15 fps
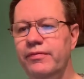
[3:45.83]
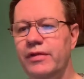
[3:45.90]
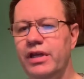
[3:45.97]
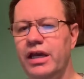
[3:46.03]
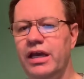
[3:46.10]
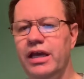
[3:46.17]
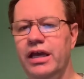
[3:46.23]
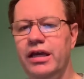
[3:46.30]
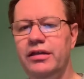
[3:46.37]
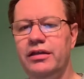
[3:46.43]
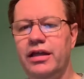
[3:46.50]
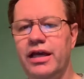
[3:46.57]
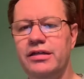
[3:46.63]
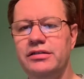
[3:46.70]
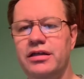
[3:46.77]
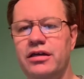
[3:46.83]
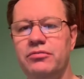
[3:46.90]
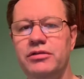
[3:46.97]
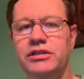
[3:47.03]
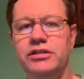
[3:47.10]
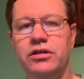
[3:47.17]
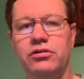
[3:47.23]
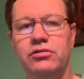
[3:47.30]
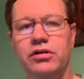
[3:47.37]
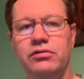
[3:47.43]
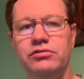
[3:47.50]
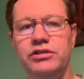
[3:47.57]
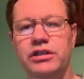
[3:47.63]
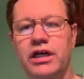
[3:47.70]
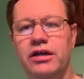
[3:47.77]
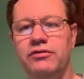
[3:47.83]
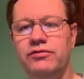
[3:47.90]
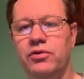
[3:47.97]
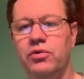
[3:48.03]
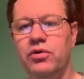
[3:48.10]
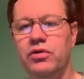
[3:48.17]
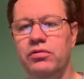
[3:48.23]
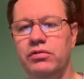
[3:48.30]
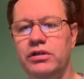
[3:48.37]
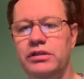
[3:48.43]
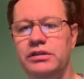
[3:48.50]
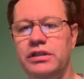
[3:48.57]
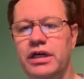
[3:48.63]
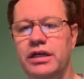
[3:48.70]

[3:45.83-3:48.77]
And the last item we sold on July 4th was a